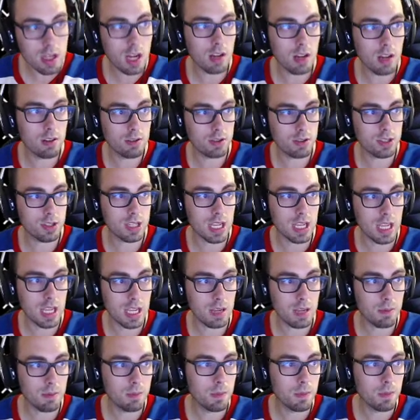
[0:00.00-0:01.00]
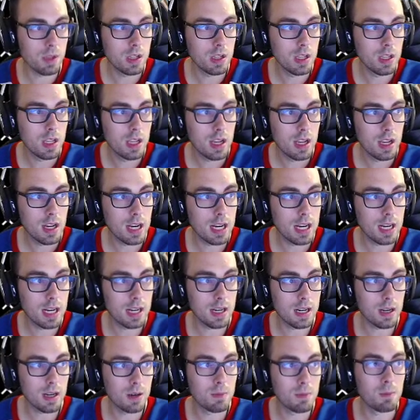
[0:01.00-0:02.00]
color scheme,
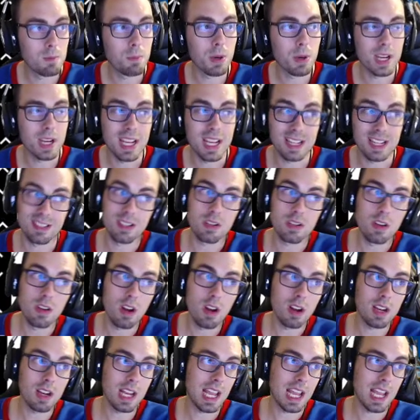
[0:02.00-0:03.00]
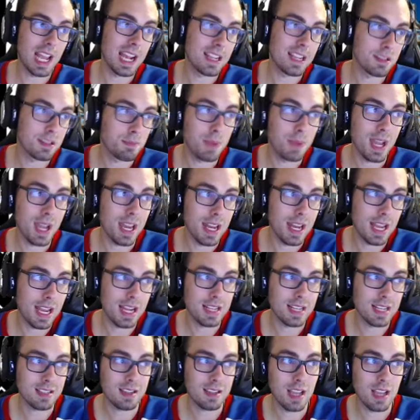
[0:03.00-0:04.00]
but it's not as
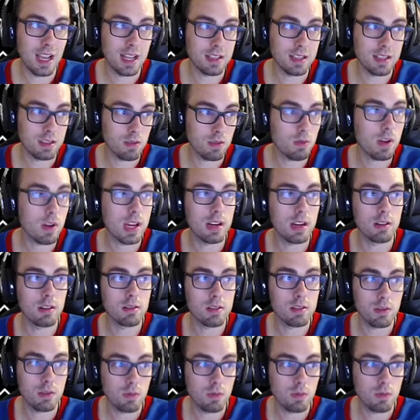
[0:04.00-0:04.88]
badass as the Raiders.